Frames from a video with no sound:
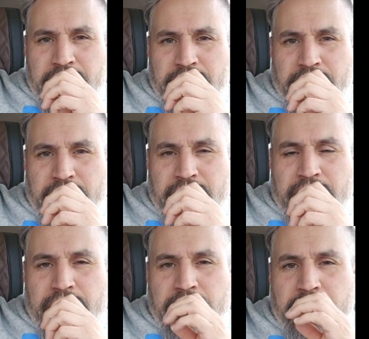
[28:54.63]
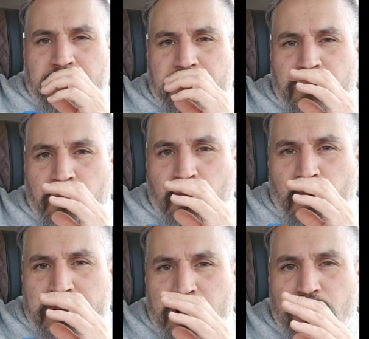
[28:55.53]
Right?
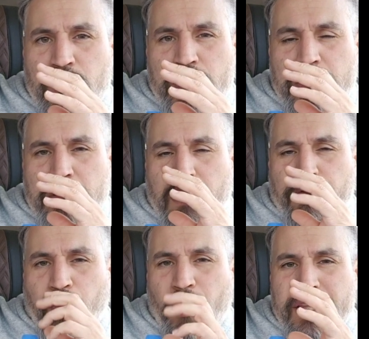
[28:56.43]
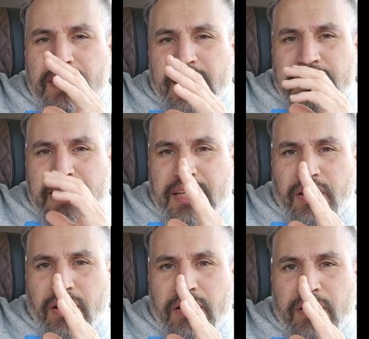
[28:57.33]
When you just avoid things
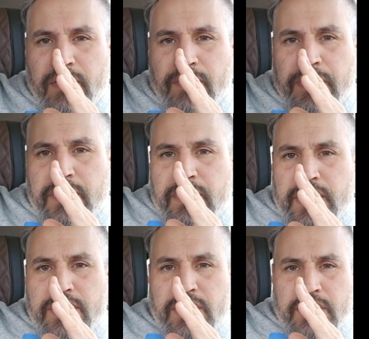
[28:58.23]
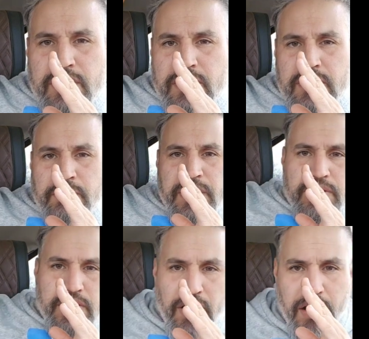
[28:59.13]
here, this
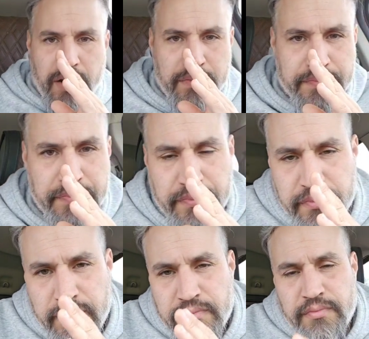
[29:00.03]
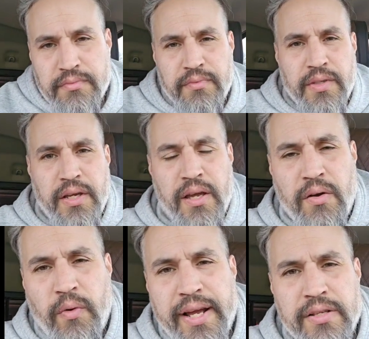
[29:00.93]
disappears, gone.
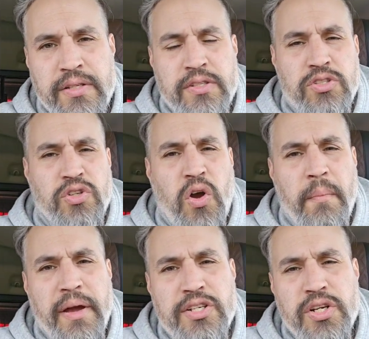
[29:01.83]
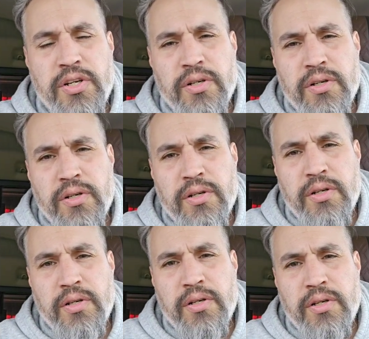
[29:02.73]
Right? So don't measure
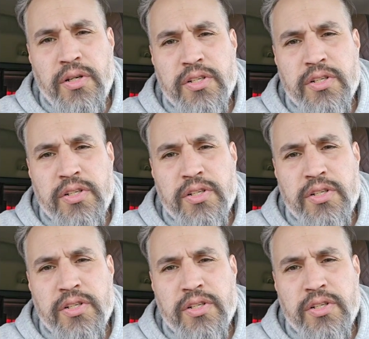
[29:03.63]
your